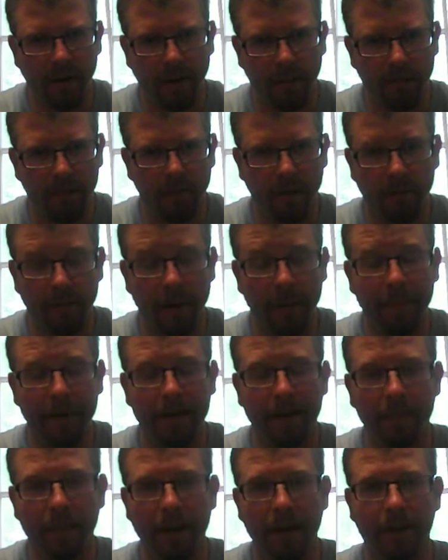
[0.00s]
a
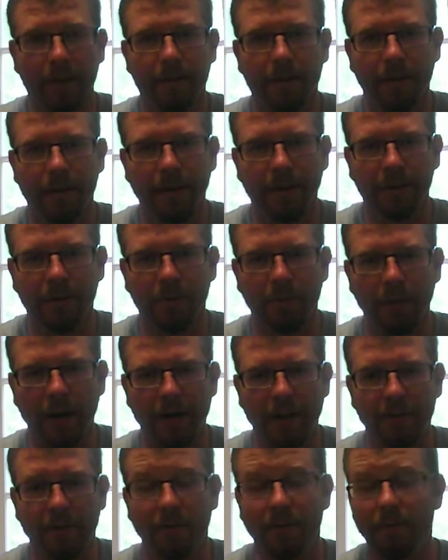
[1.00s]
Remington Model 30
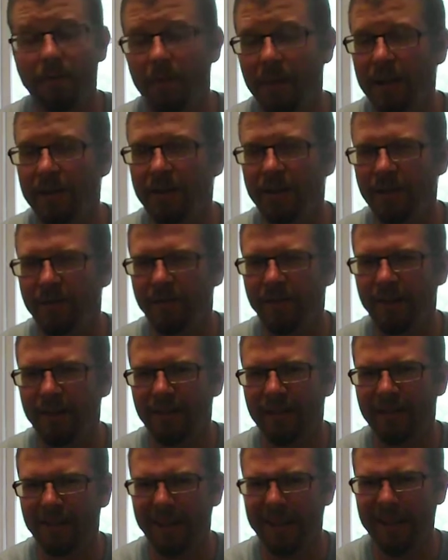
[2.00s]
Express, is missing the front
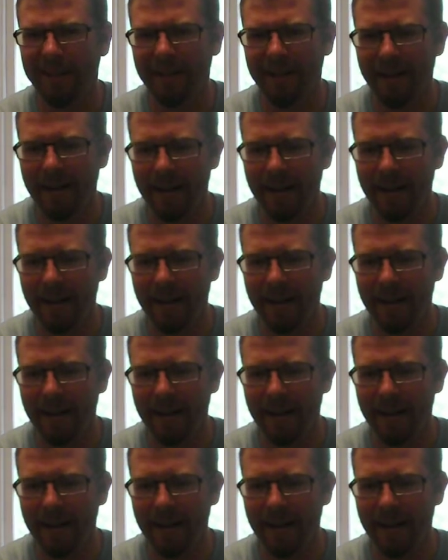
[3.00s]
sight.